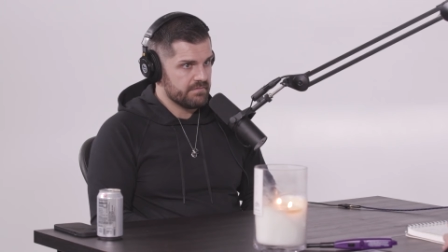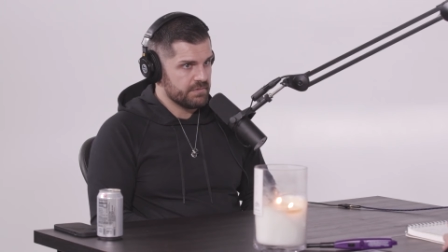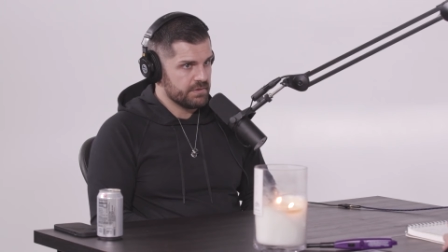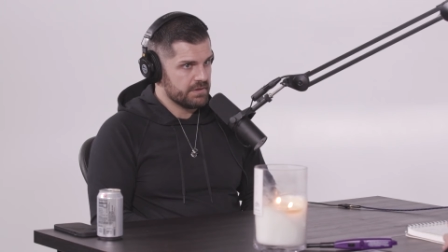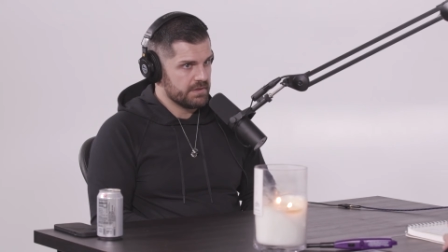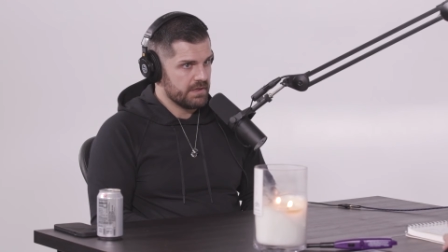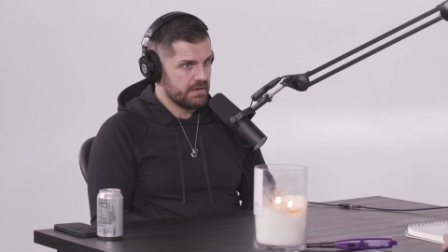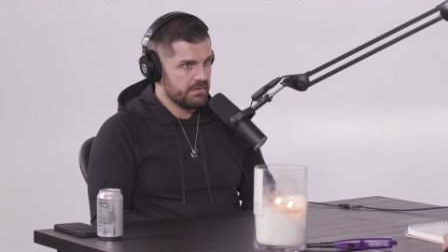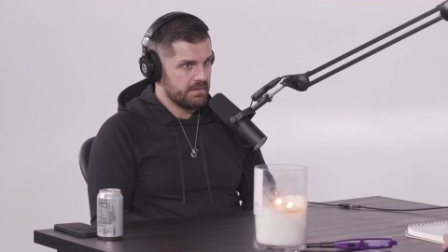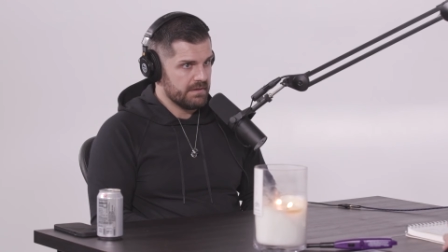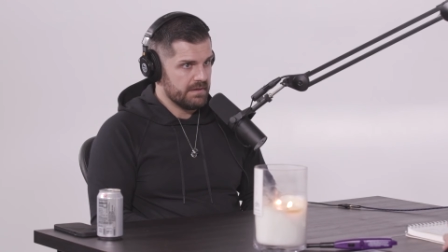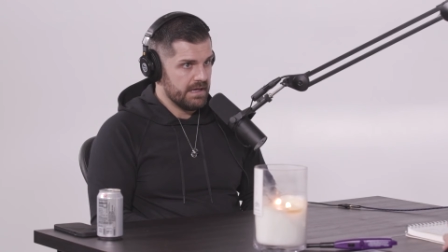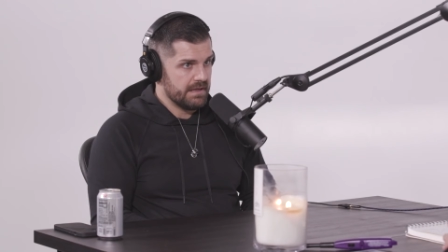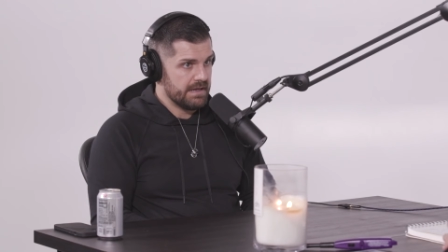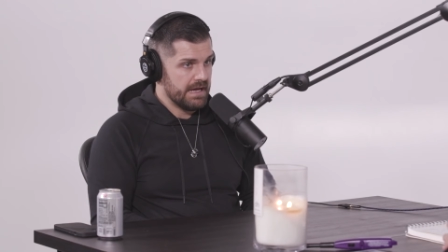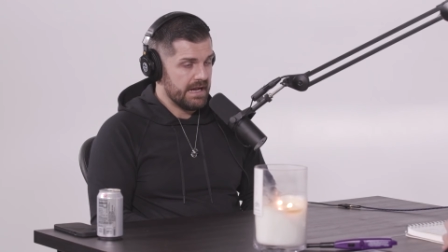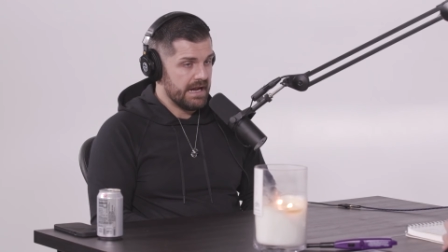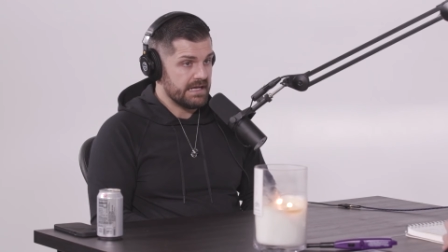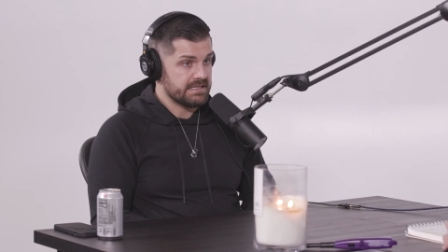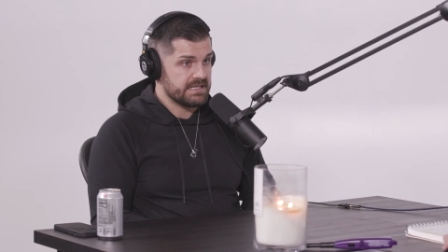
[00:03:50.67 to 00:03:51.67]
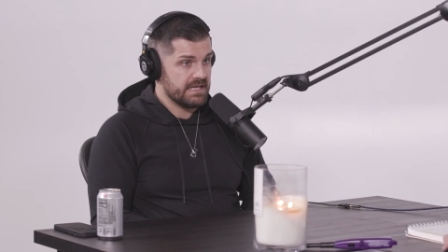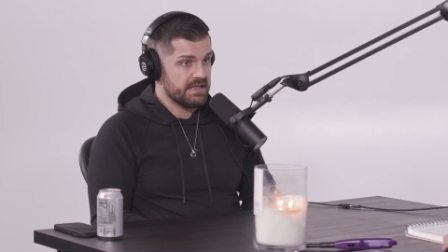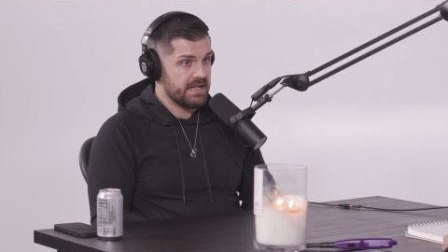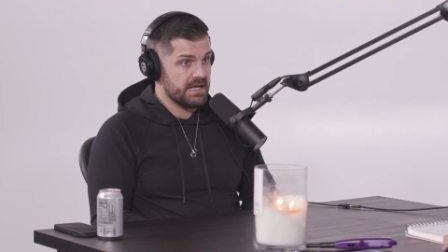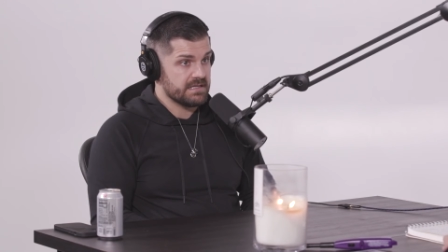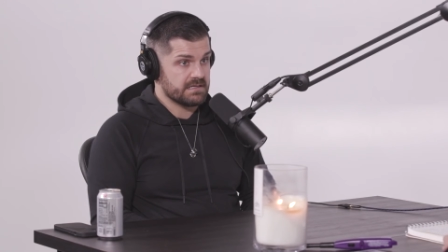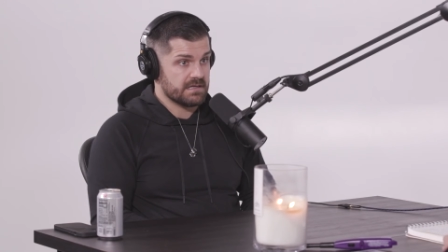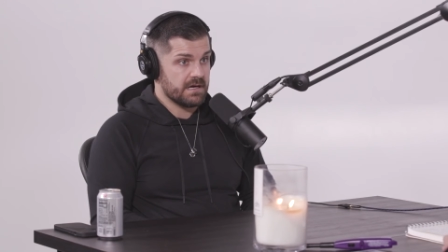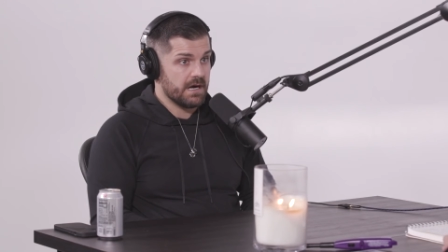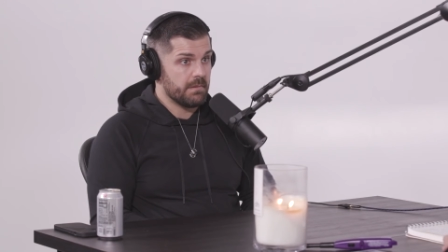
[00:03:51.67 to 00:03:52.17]
You know, and I say that
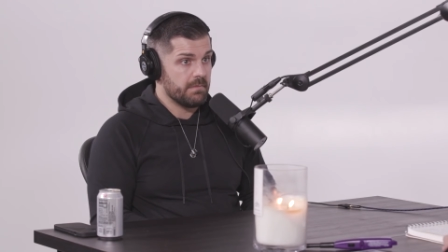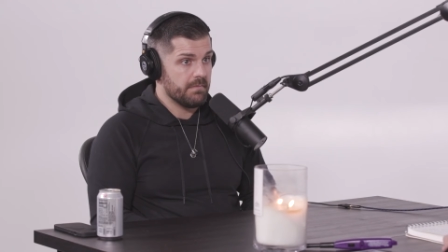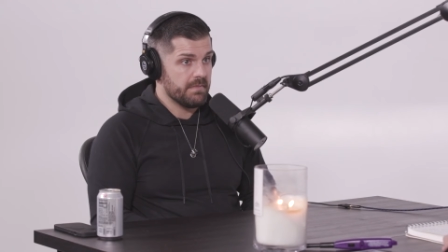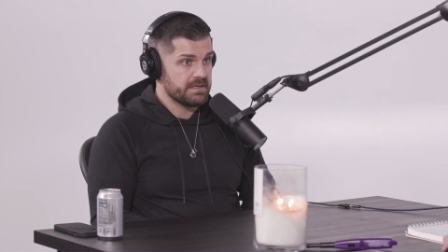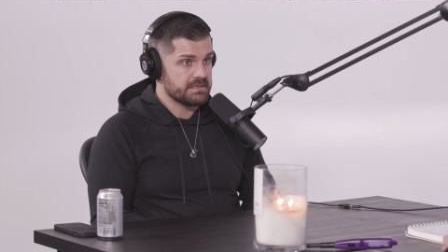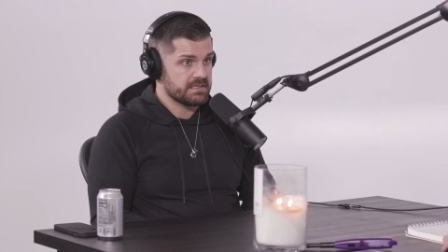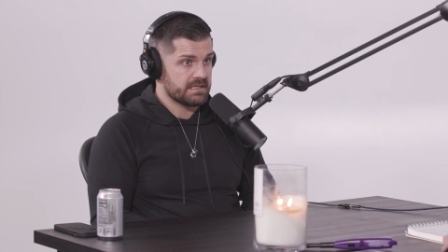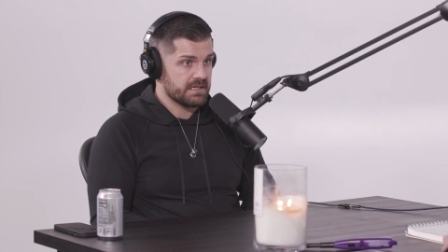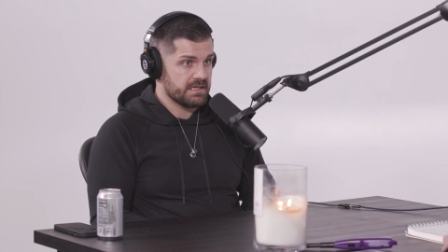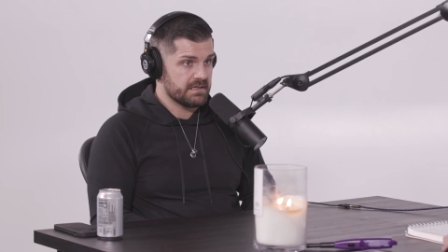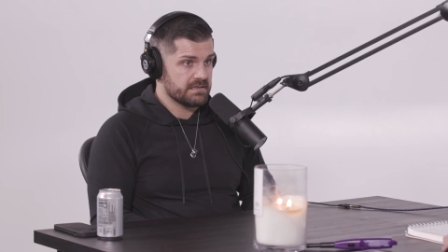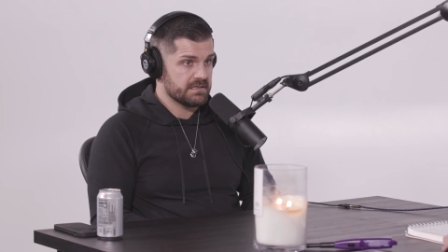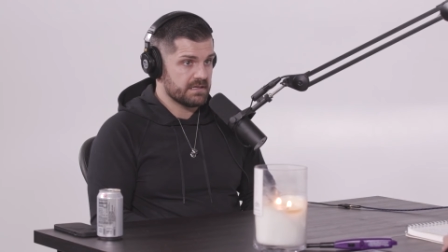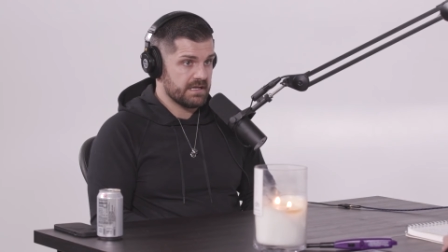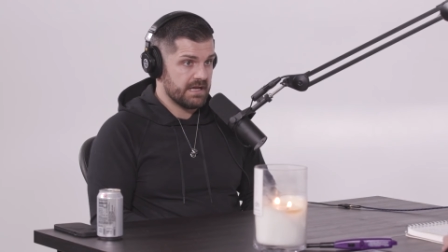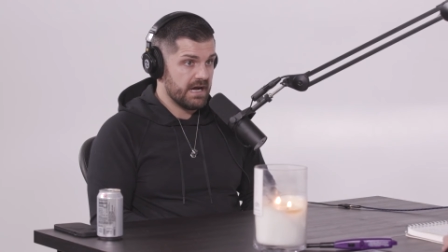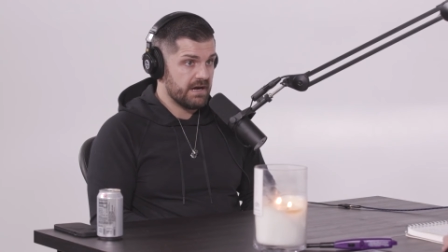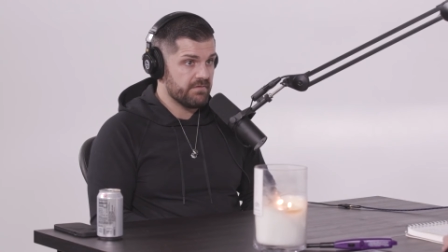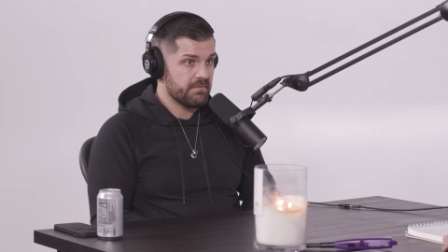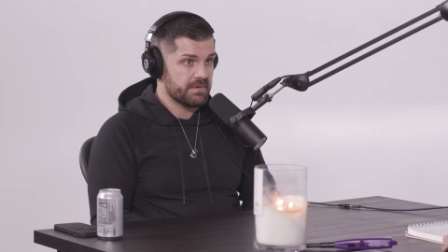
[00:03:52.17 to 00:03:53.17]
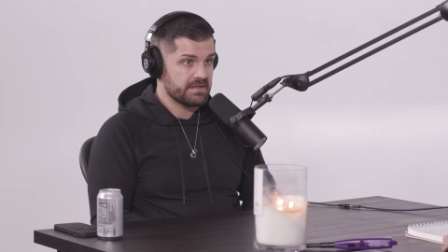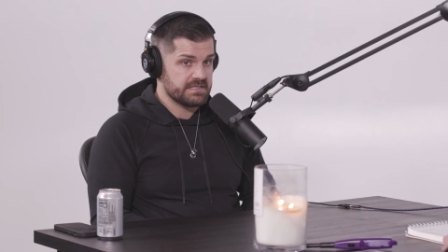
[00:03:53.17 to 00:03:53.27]
as a compliment to Calvin,